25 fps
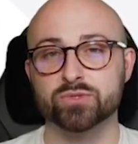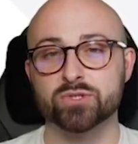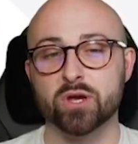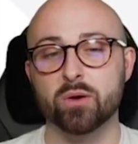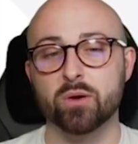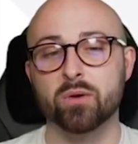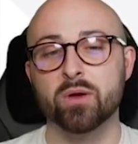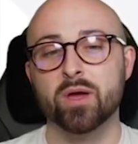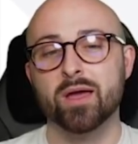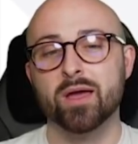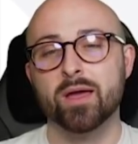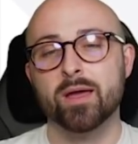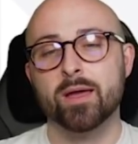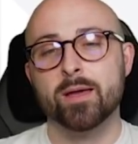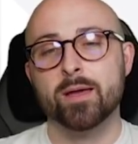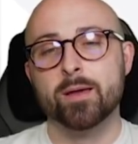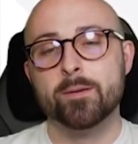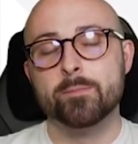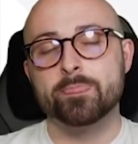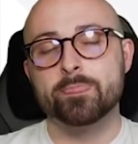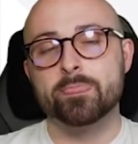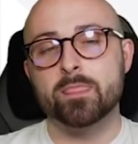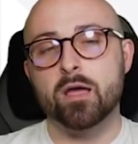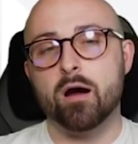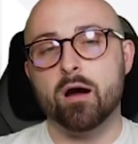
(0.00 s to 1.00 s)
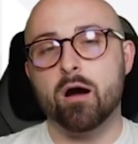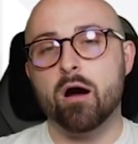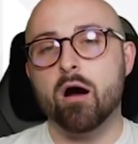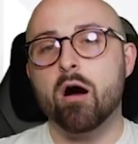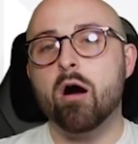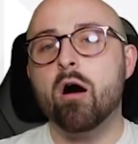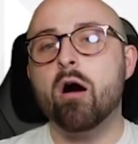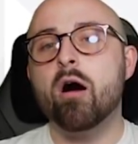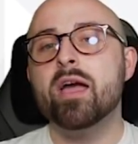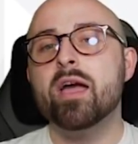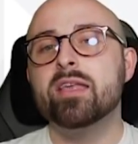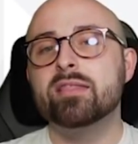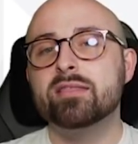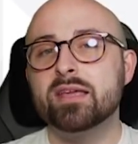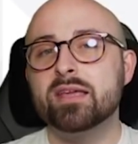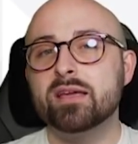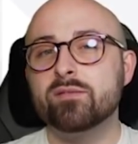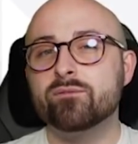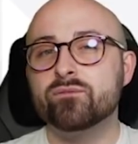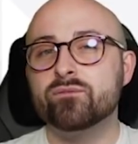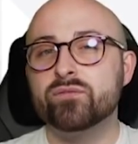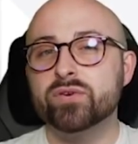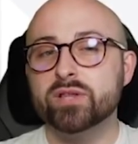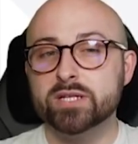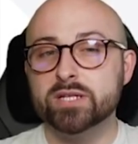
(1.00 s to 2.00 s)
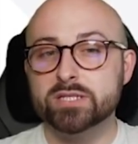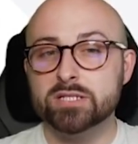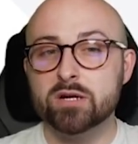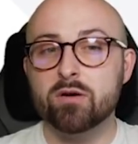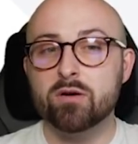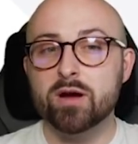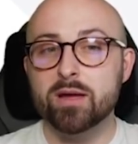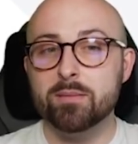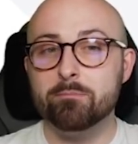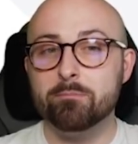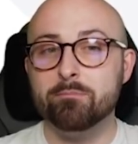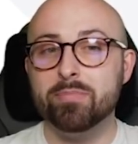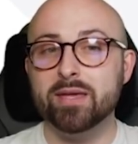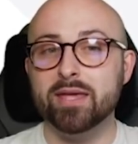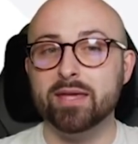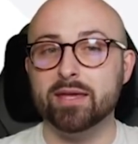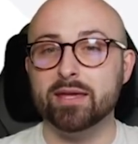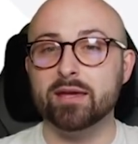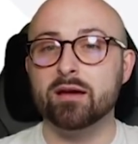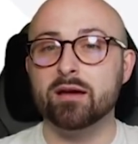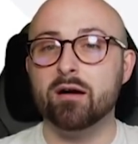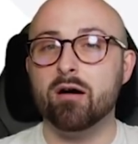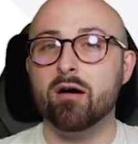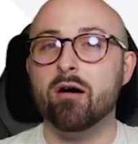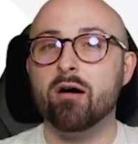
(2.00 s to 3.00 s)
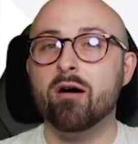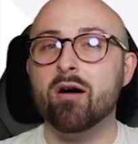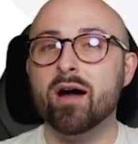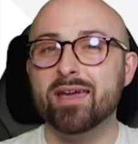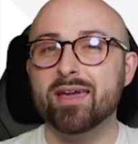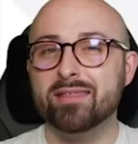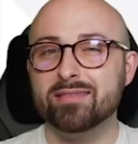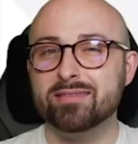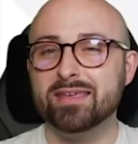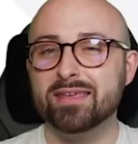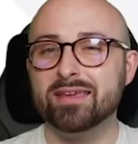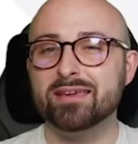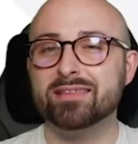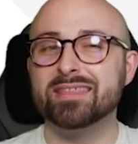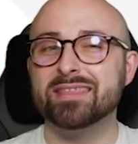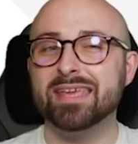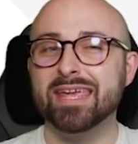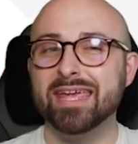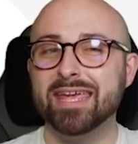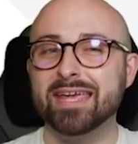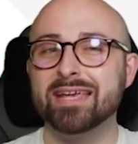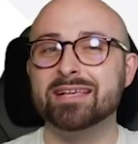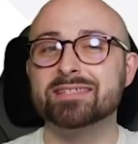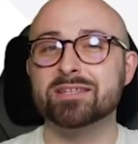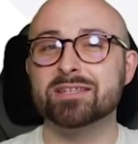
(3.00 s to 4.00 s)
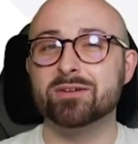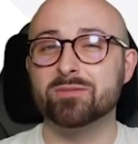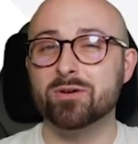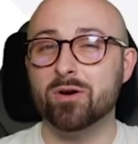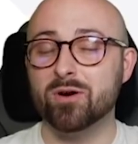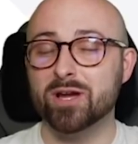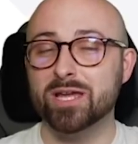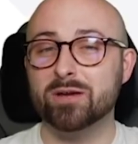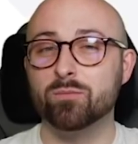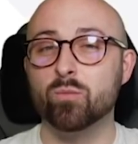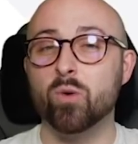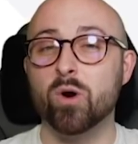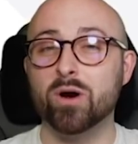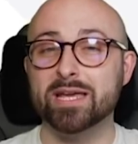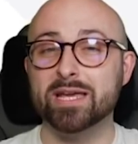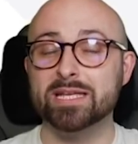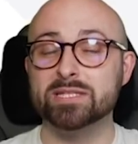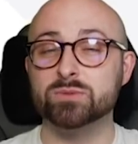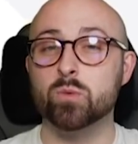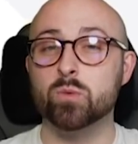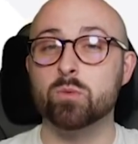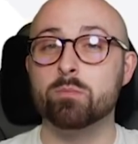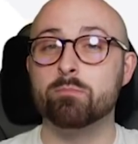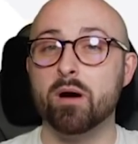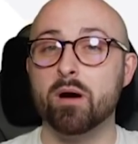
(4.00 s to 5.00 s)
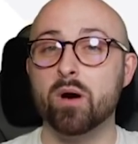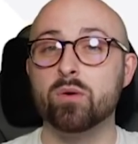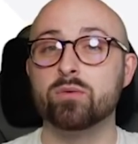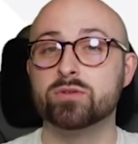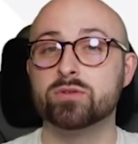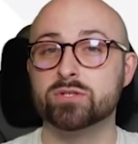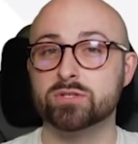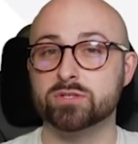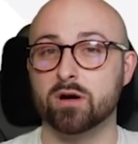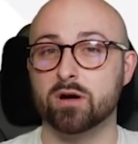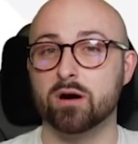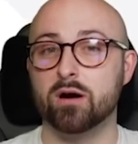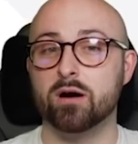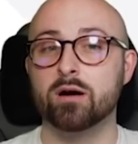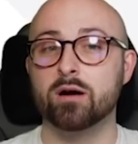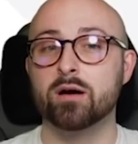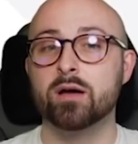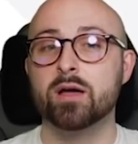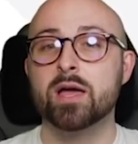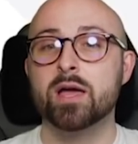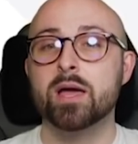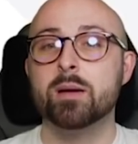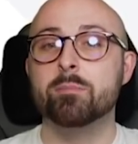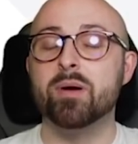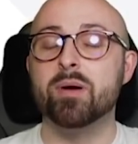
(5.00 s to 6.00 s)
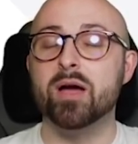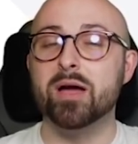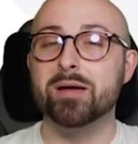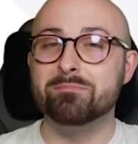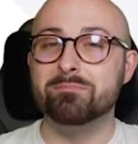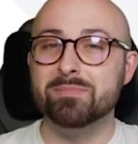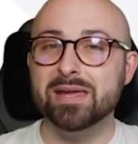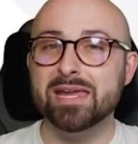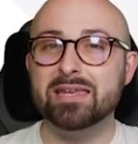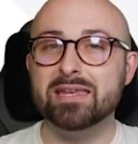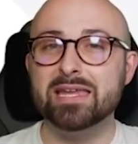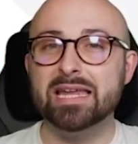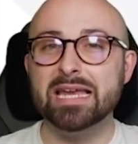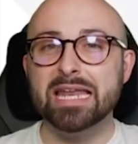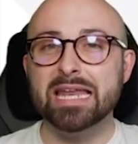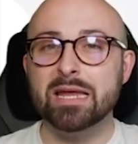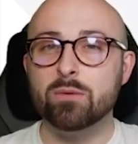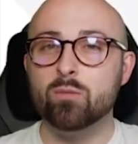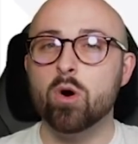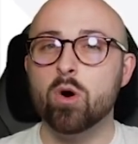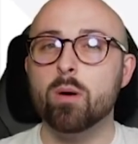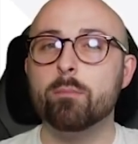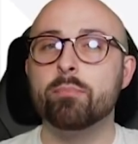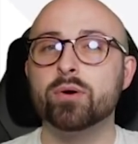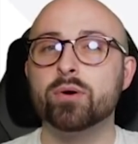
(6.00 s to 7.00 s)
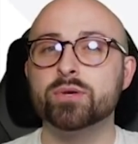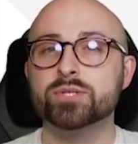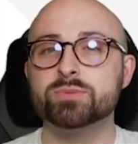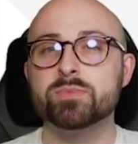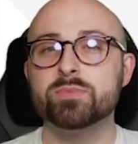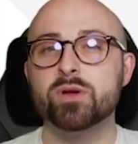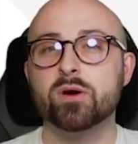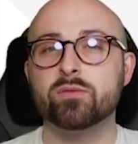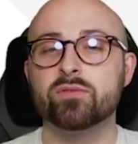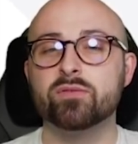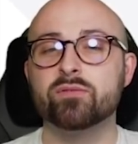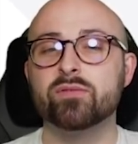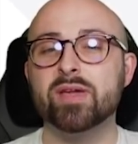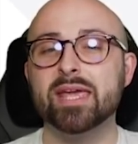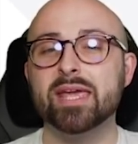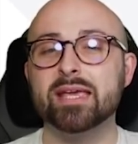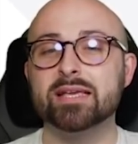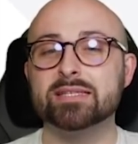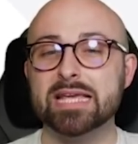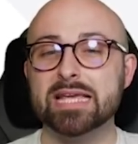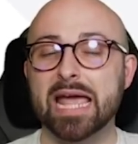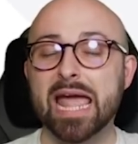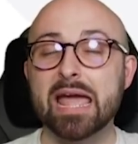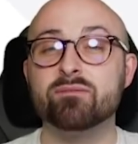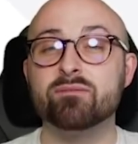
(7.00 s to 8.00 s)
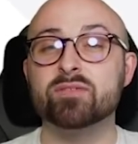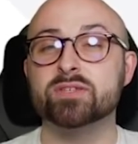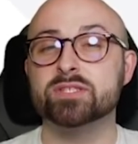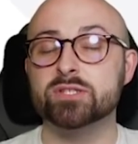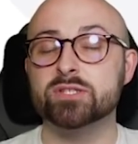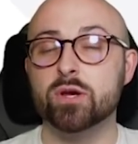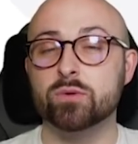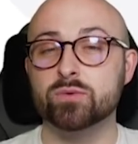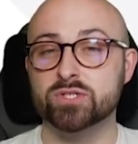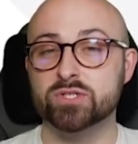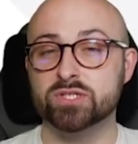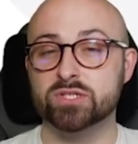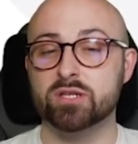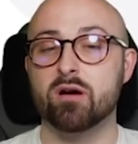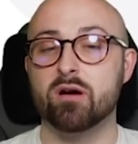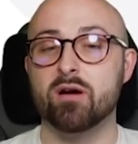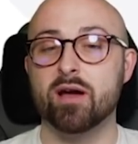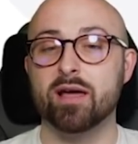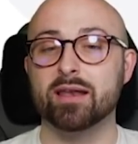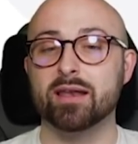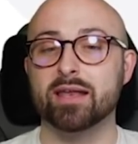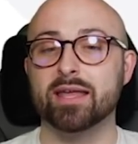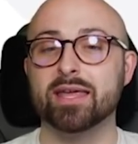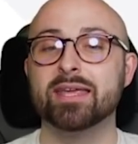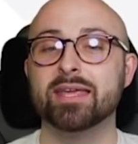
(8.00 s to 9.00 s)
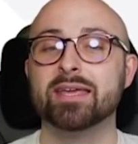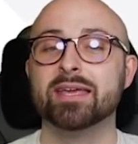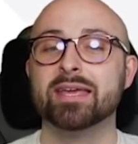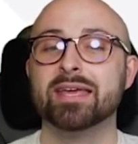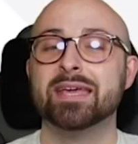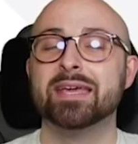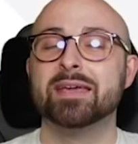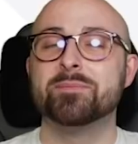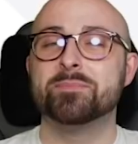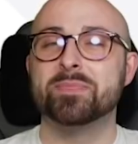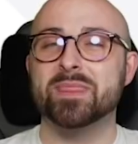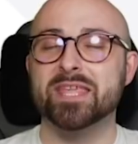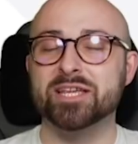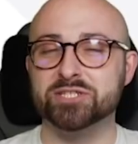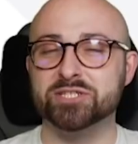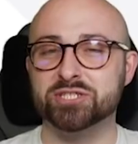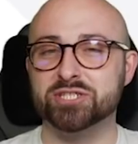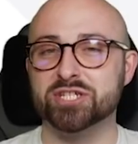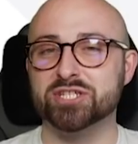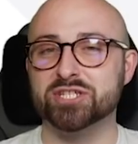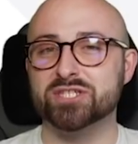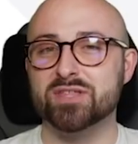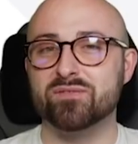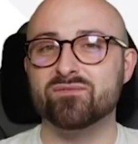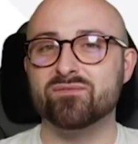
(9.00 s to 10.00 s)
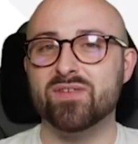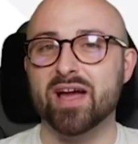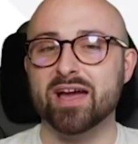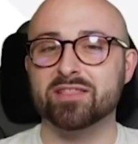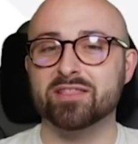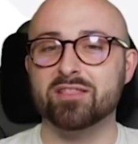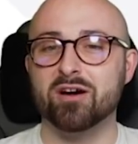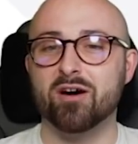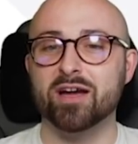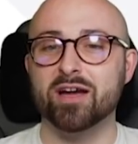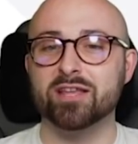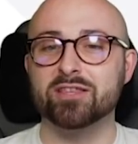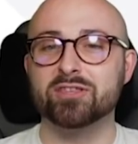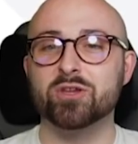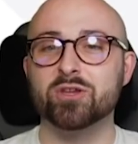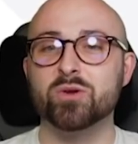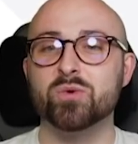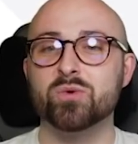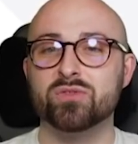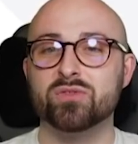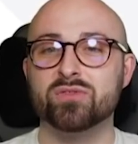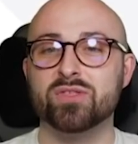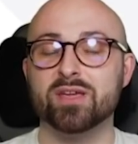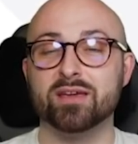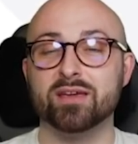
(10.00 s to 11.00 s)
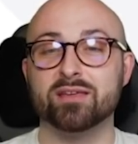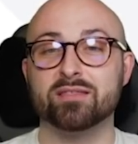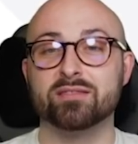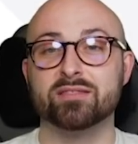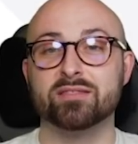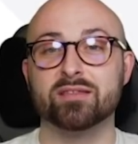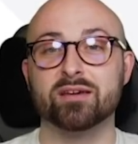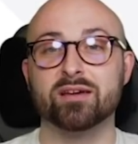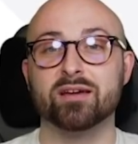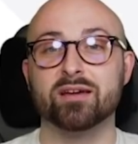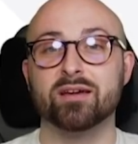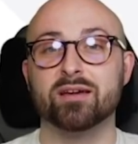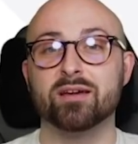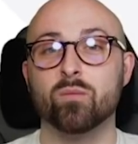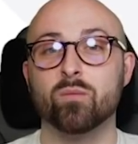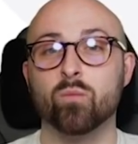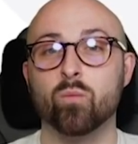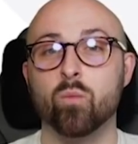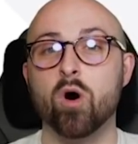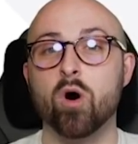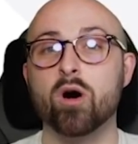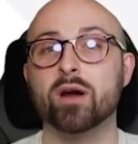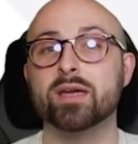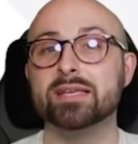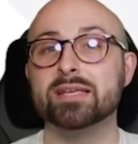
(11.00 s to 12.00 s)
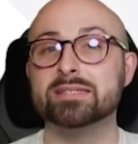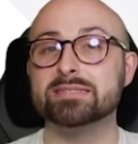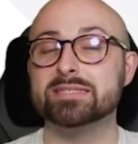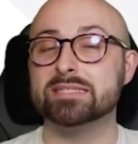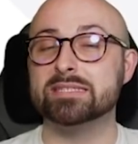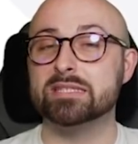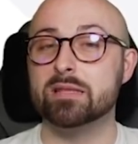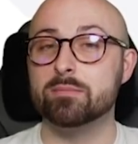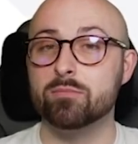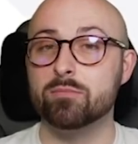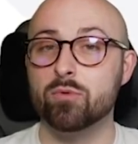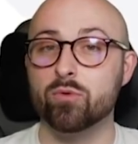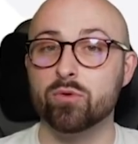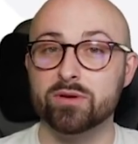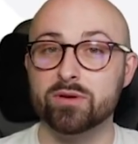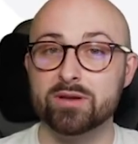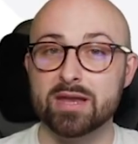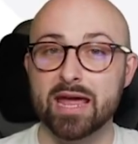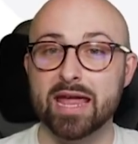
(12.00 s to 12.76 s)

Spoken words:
So I think for the time being, I think that Ings and Watkins will both start, but immediately what puts me off of Ings ever so slightly is just the fact that I do think that Watkins is the more